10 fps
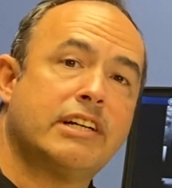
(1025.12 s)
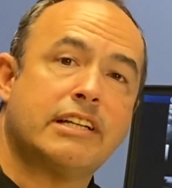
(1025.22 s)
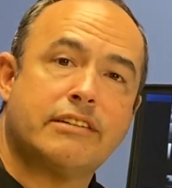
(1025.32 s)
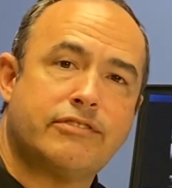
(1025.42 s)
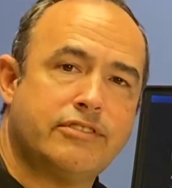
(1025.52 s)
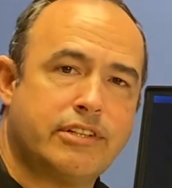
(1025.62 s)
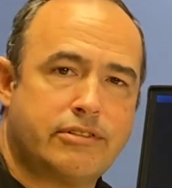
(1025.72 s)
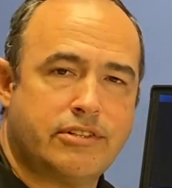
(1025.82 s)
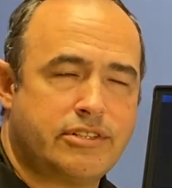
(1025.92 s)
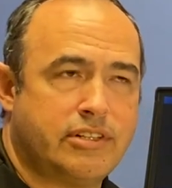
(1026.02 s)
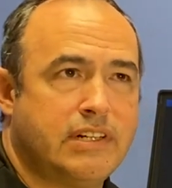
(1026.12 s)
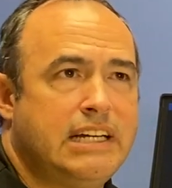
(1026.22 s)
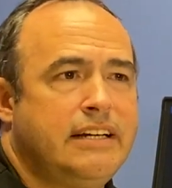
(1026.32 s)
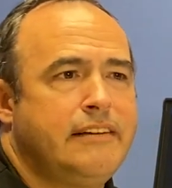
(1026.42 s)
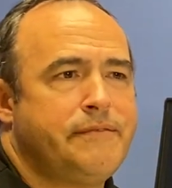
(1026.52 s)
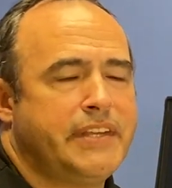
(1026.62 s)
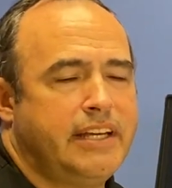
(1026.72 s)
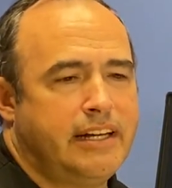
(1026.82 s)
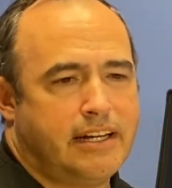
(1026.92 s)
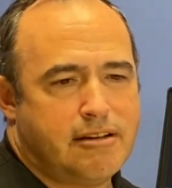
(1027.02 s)
to get the fluid through. So
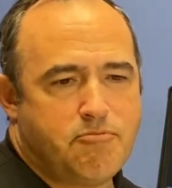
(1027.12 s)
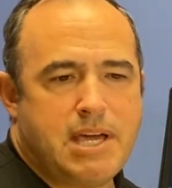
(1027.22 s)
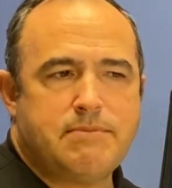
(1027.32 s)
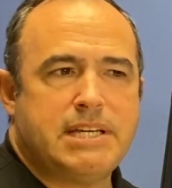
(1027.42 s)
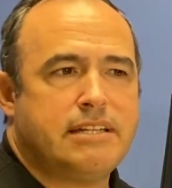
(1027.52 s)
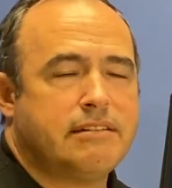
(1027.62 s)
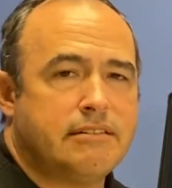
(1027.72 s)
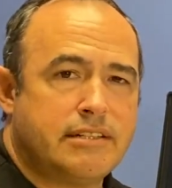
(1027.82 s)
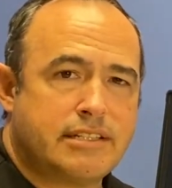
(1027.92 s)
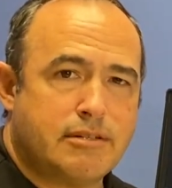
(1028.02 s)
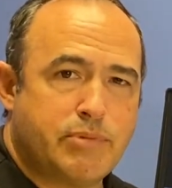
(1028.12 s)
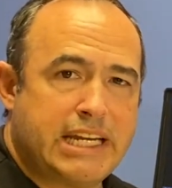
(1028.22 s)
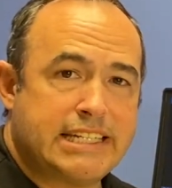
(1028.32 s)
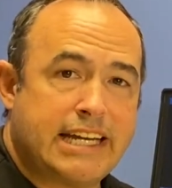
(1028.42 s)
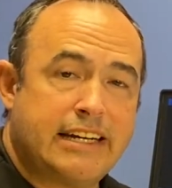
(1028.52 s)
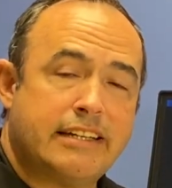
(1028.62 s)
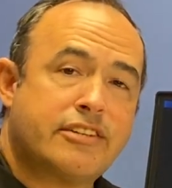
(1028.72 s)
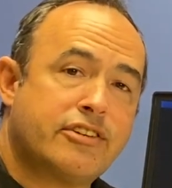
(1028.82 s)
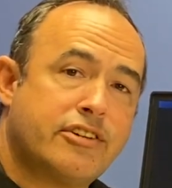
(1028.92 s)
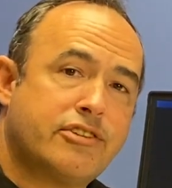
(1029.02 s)
maybe somebody has had a
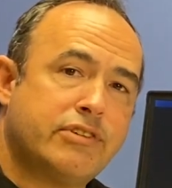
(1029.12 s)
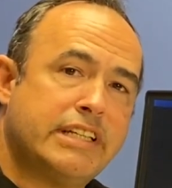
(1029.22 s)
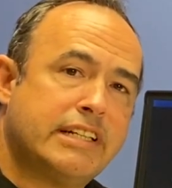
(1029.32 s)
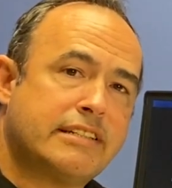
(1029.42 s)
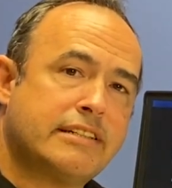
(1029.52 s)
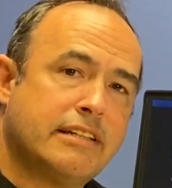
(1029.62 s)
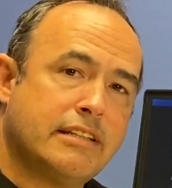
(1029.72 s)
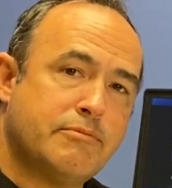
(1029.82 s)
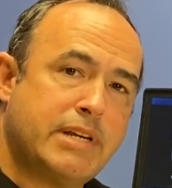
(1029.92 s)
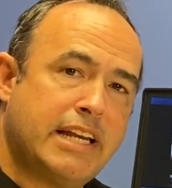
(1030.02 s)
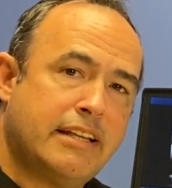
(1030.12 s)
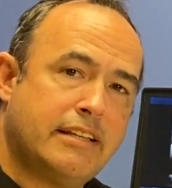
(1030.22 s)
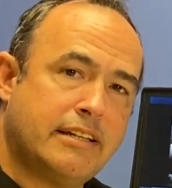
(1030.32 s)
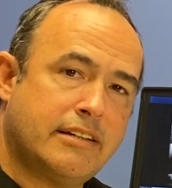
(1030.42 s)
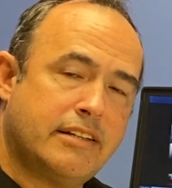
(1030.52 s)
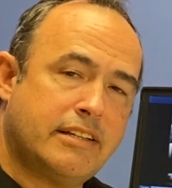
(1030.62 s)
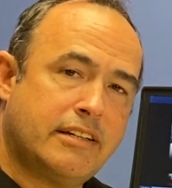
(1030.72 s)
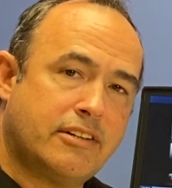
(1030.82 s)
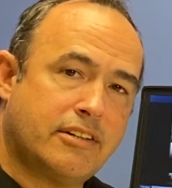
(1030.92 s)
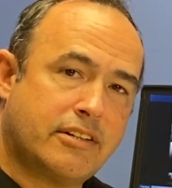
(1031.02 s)
surgery that's eliminated
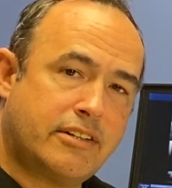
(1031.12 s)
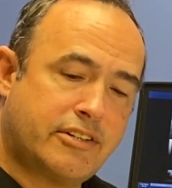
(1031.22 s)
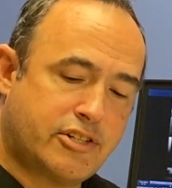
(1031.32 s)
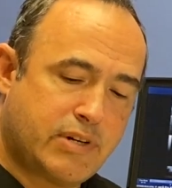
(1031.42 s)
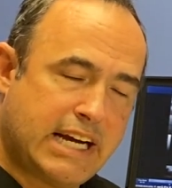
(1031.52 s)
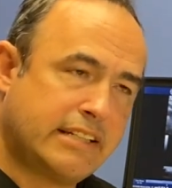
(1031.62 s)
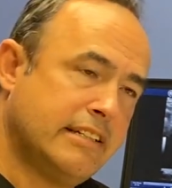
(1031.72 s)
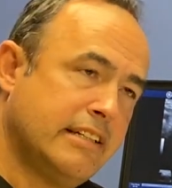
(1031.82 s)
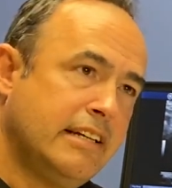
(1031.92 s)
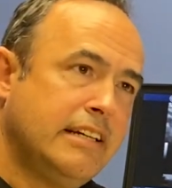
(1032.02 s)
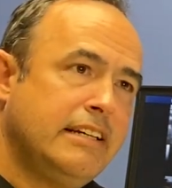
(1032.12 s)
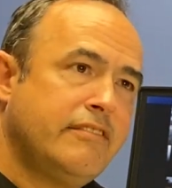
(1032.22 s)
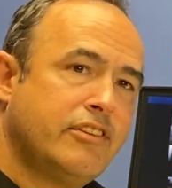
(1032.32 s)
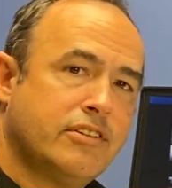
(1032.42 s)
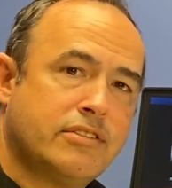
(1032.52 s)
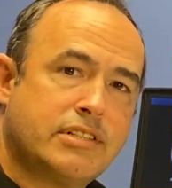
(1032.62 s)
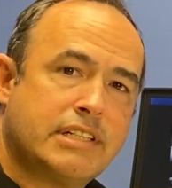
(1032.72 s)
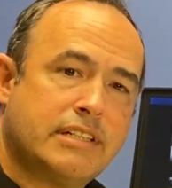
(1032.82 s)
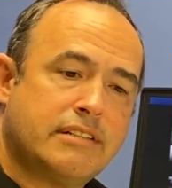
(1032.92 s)
or contracted those